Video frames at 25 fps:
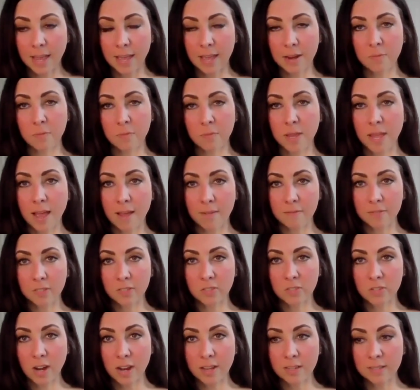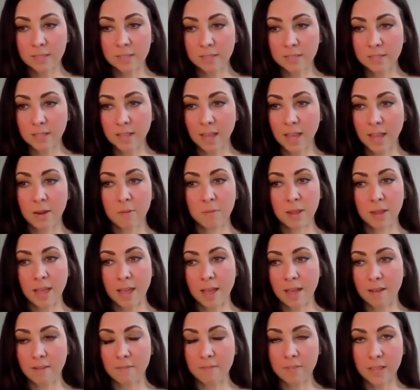and we have stress and we
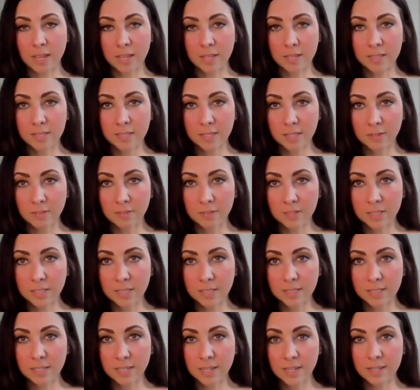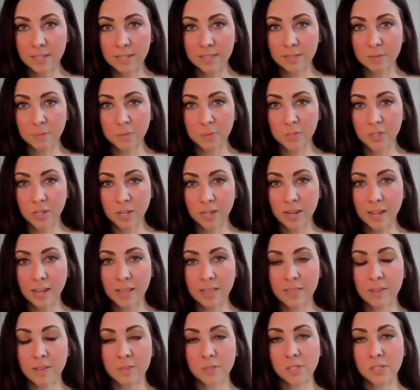have insulin resistance, we're
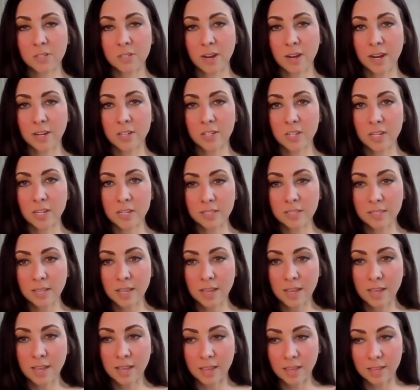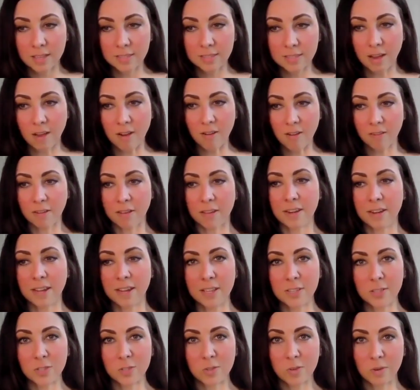trending in those directions, it's all going to
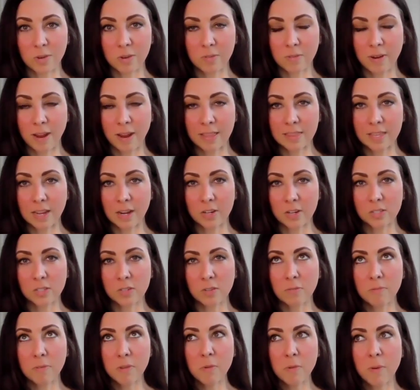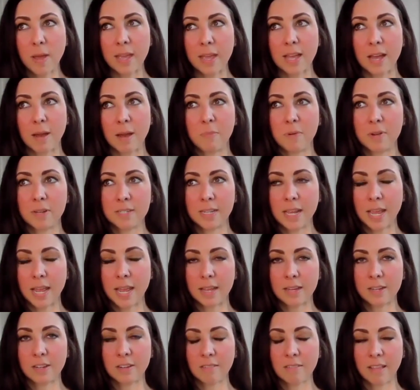get stored right there. So if you wake up one
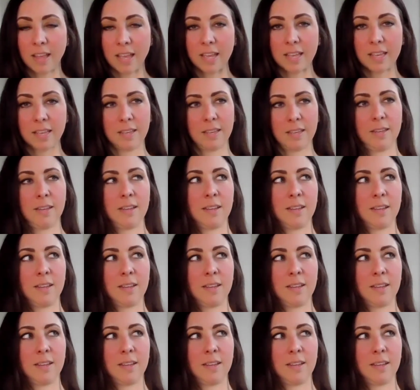day and you're like,